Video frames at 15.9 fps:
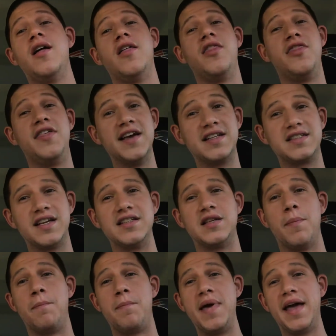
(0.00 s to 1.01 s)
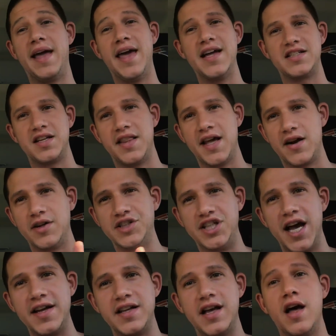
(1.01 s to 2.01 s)
This is a big hit to their
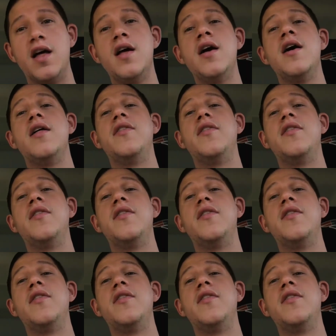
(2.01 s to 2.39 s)
agenda.